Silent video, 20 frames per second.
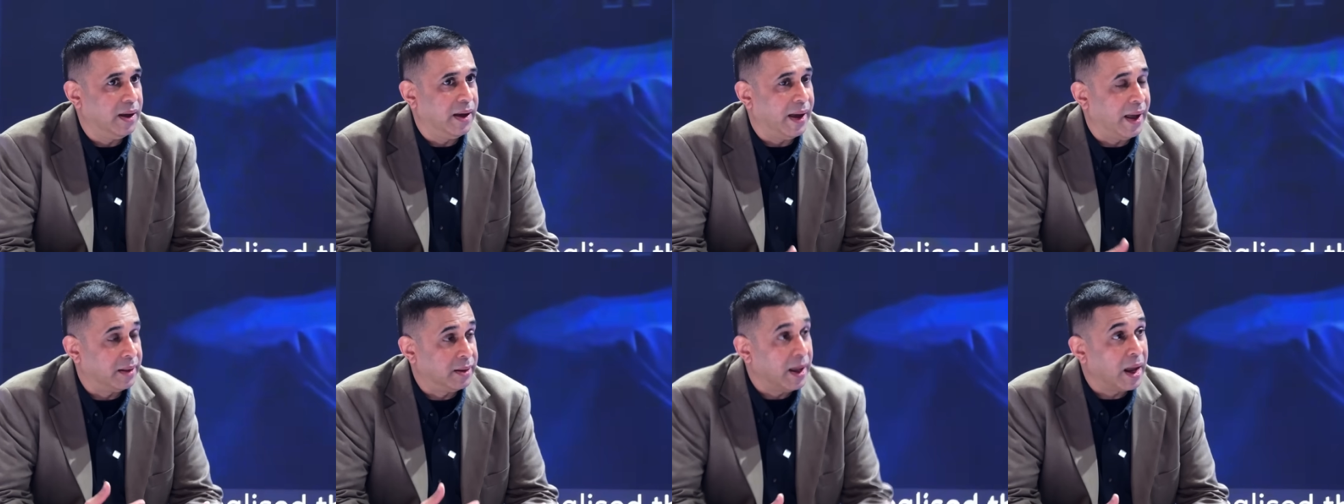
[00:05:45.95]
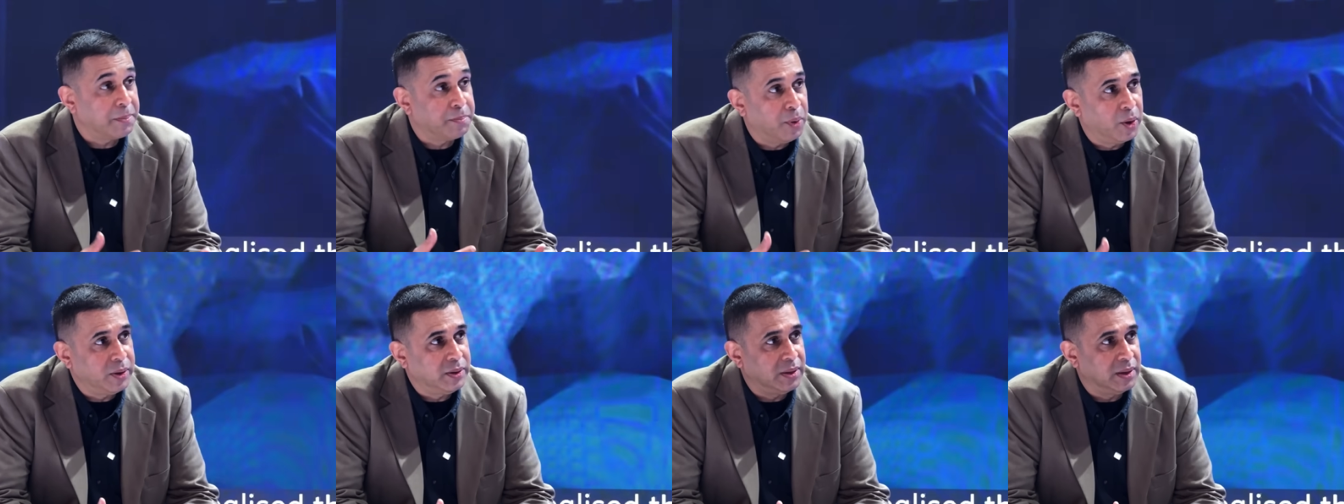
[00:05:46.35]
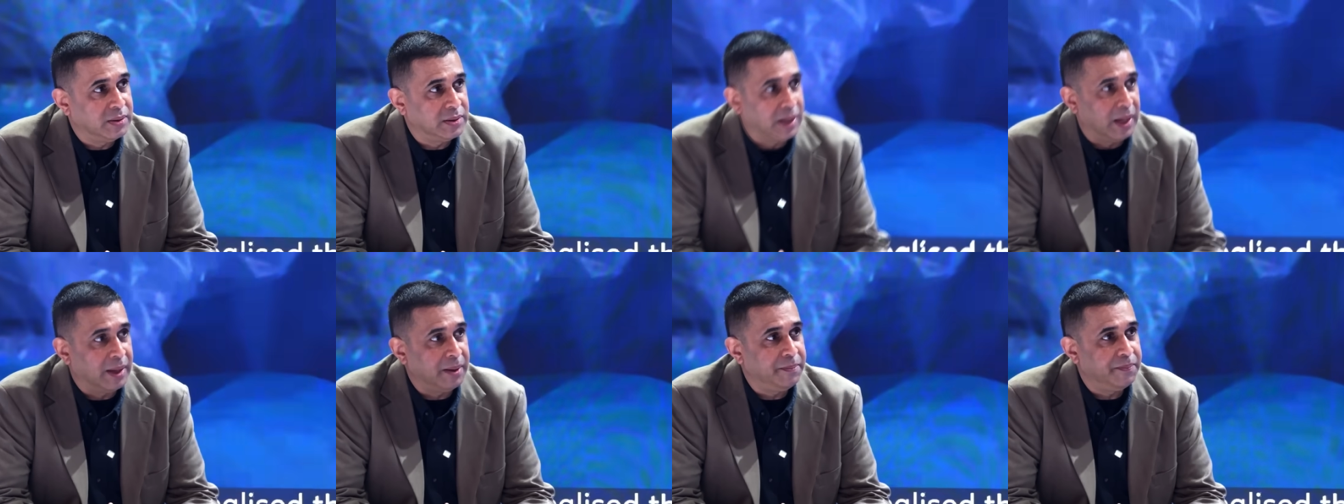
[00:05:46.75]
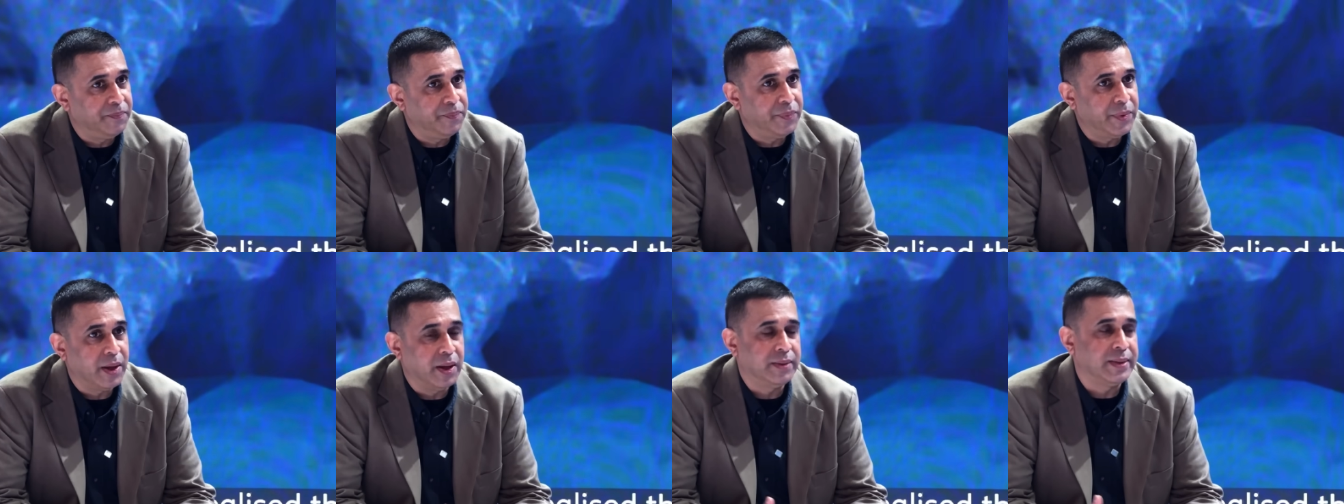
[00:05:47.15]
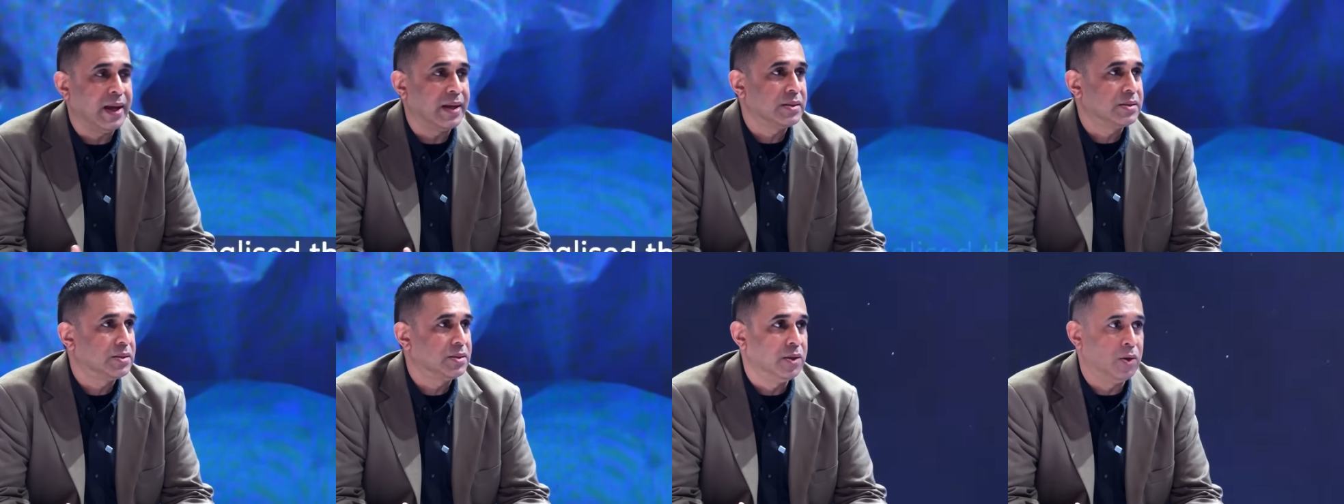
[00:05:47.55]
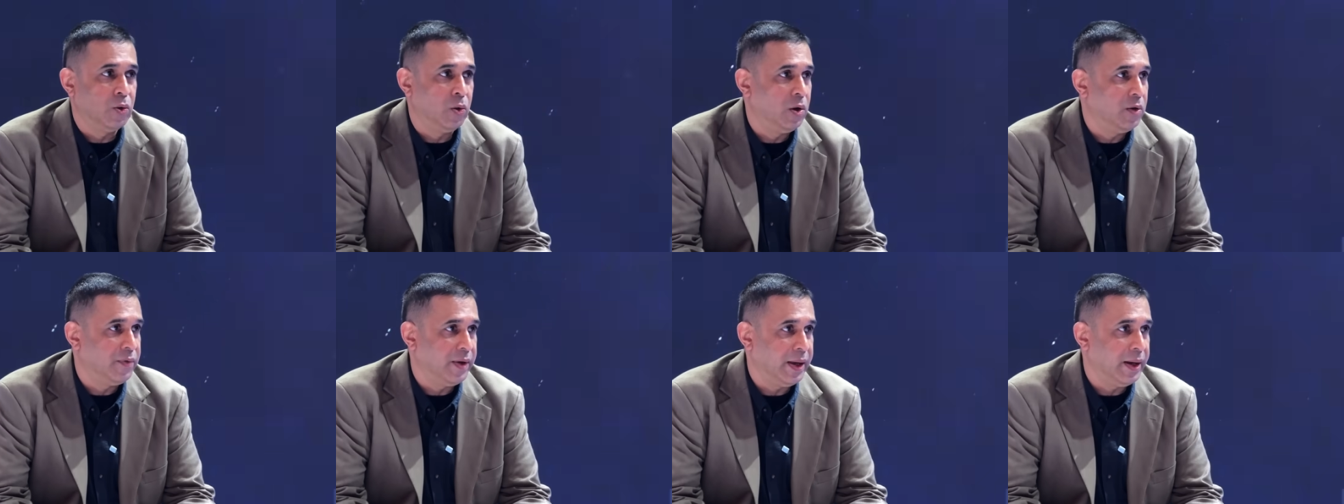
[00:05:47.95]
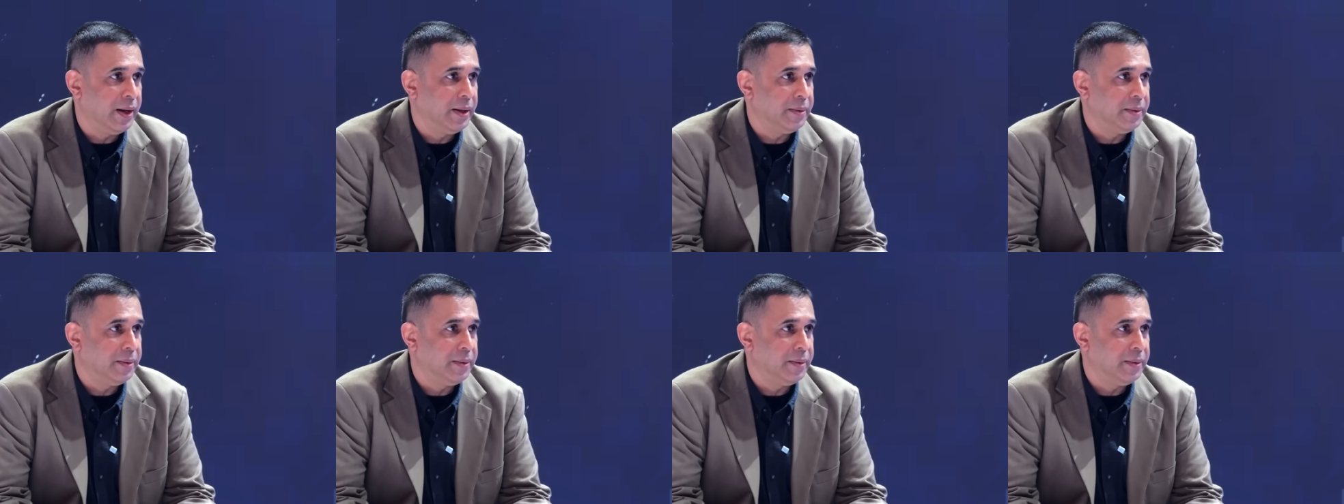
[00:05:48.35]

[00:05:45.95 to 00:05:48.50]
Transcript: at that point in time, that's the role of AI.